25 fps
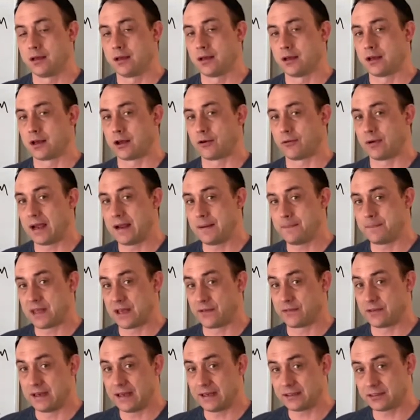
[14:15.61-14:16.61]
All right, now the
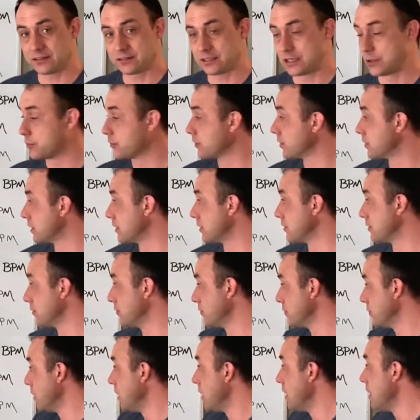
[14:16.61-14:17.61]
next thing we're going to
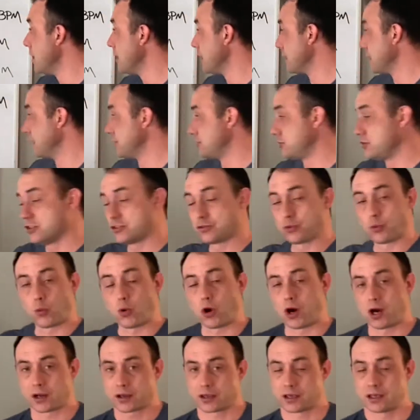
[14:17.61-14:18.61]
do is just
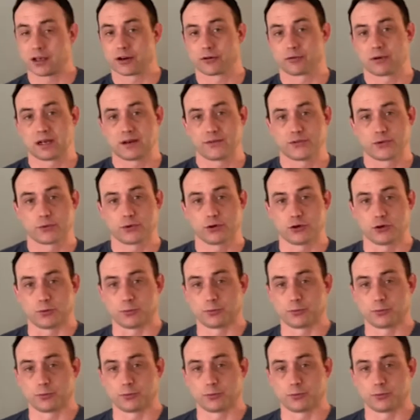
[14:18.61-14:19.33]
walking around the room.